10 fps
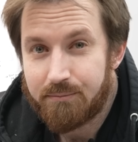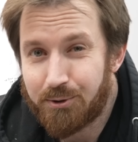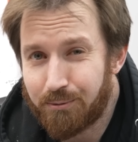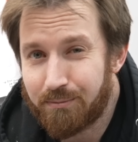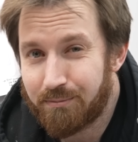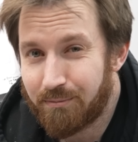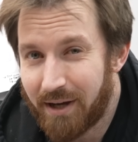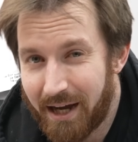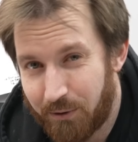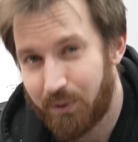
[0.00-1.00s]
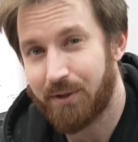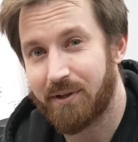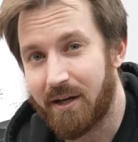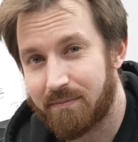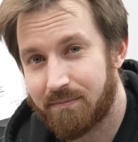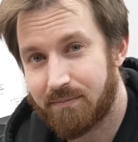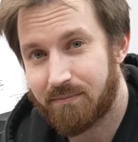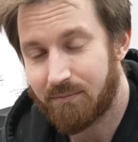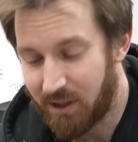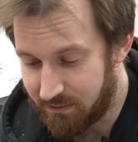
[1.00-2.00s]
So how do we do that?
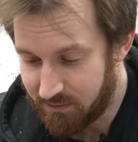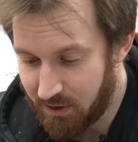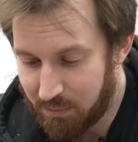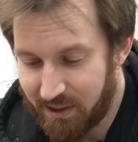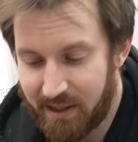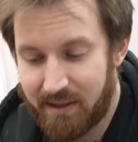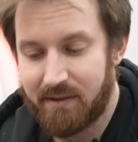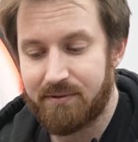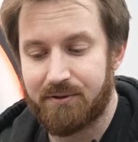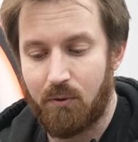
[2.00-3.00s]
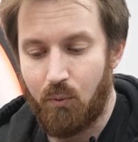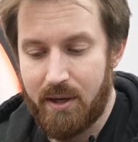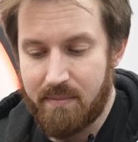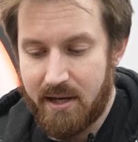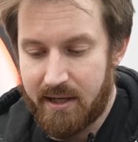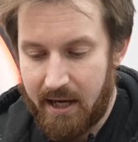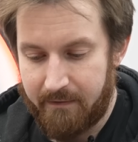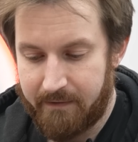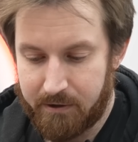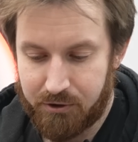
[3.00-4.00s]
Well, the plan is we make a
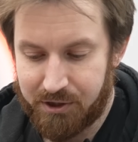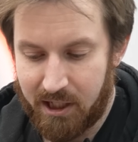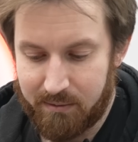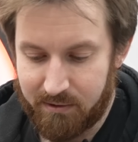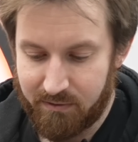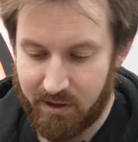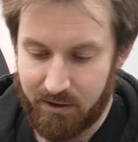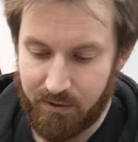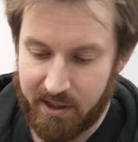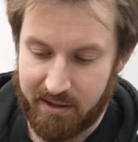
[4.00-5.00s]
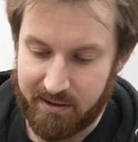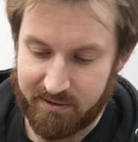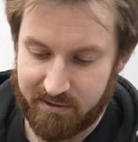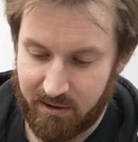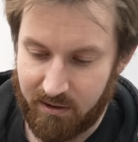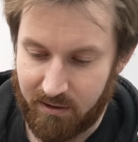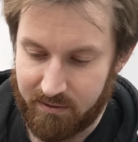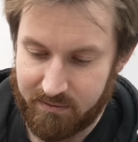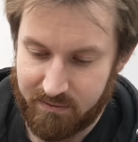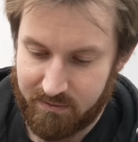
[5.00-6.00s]
fixture table that you can
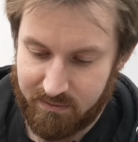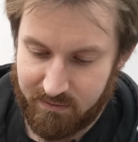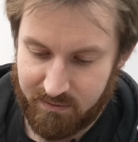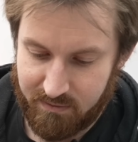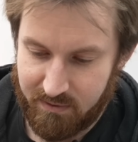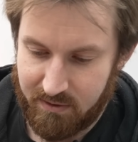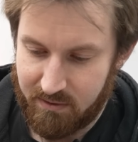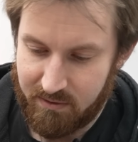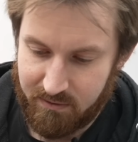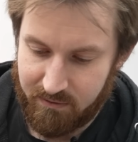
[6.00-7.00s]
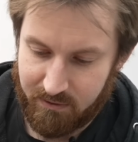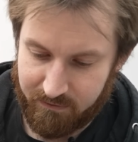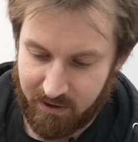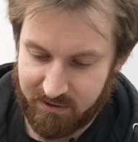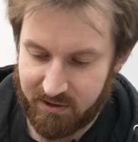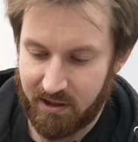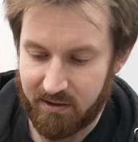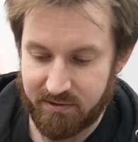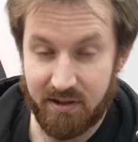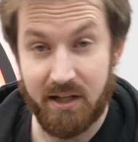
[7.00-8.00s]
install front
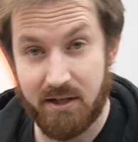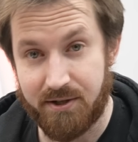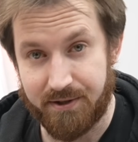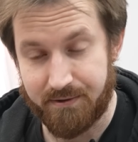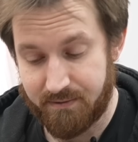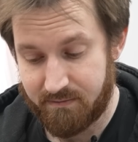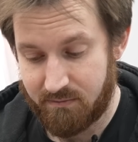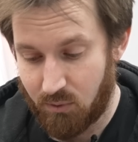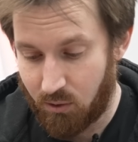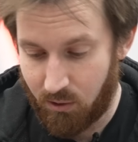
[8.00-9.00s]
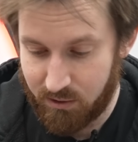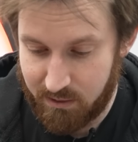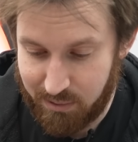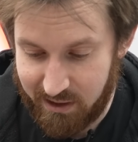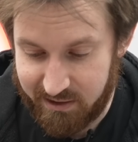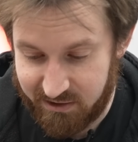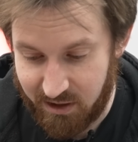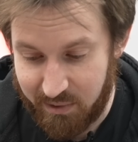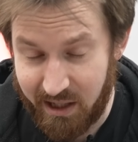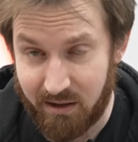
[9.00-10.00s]
scales into, hold in place
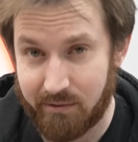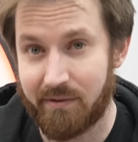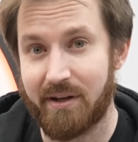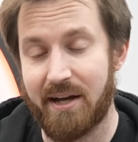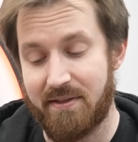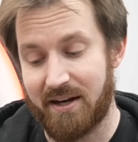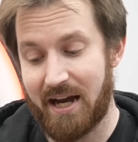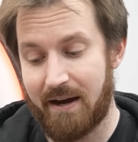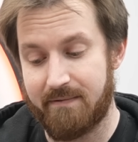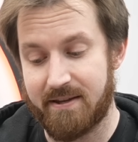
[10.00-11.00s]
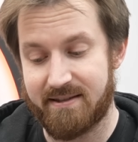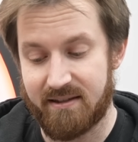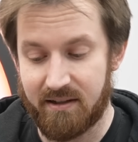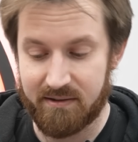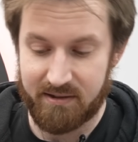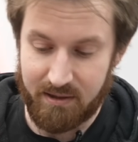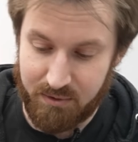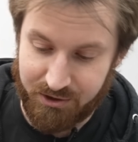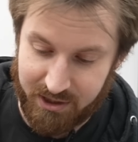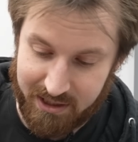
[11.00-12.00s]
somehow, and then have the CNC
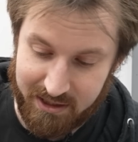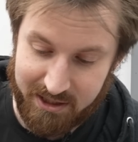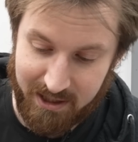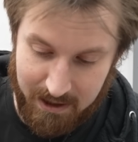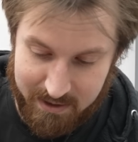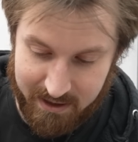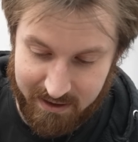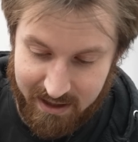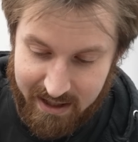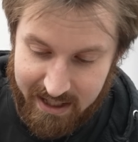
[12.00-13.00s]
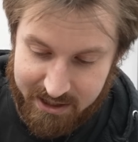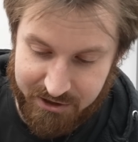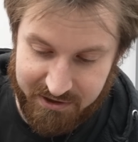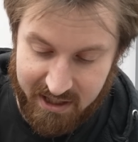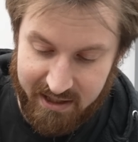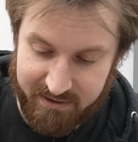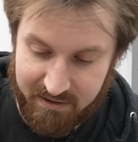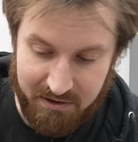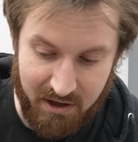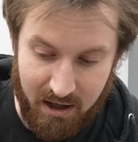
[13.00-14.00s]
machine come in and just kiss
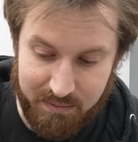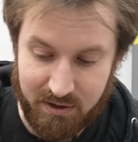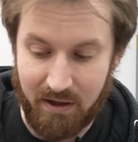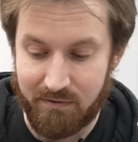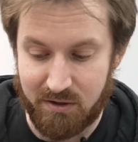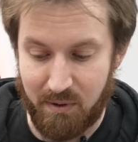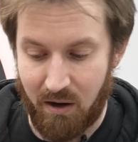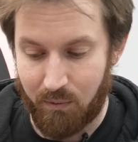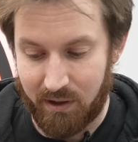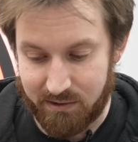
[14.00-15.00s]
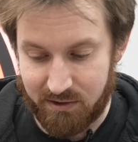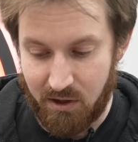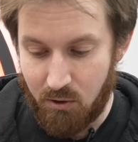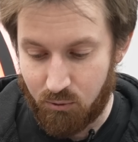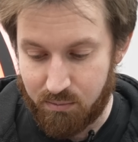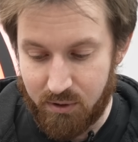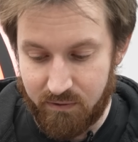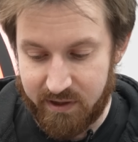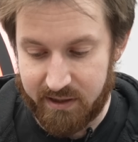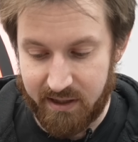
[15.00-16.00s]
the tops of the spot welds,
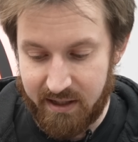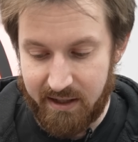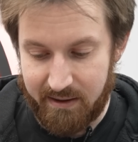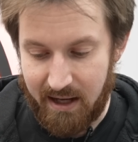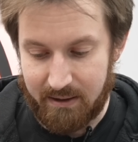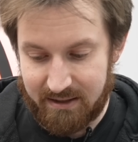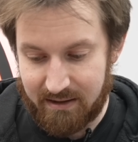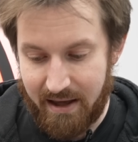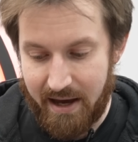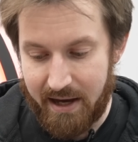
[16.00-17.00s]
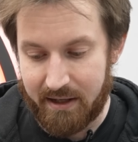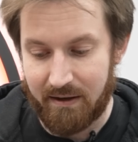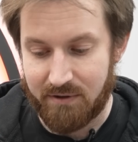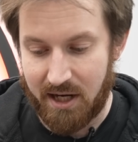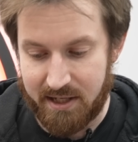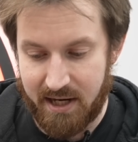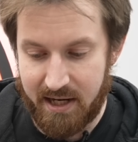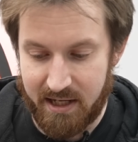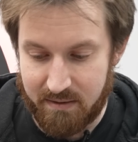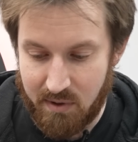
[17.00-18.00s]
removing that slag of
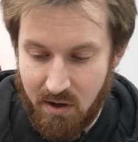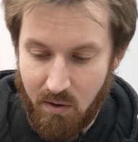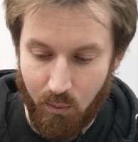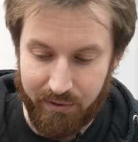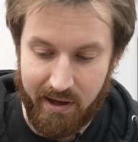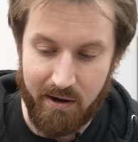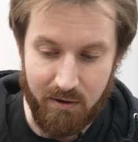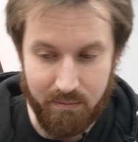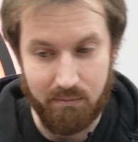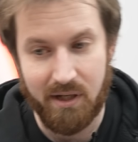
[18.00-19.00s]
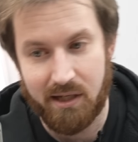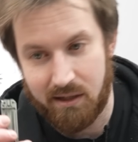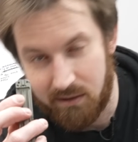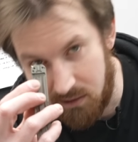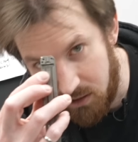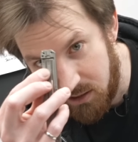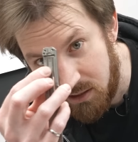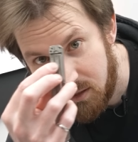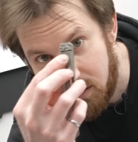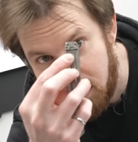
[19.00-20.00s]
titanium without making it look
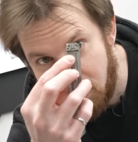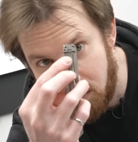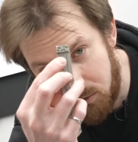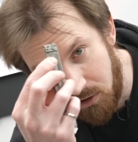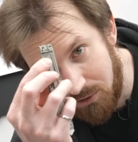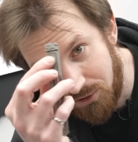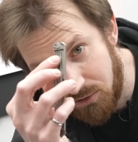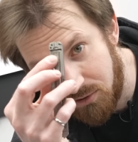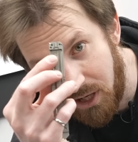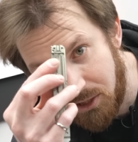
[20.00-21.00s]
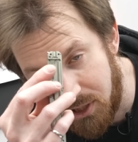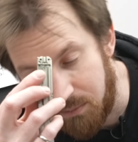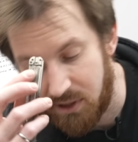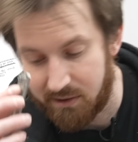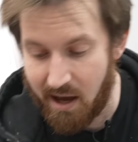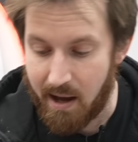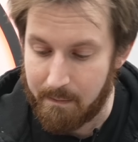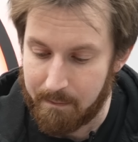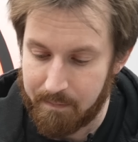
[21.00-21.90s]
all gross and scratched up like that.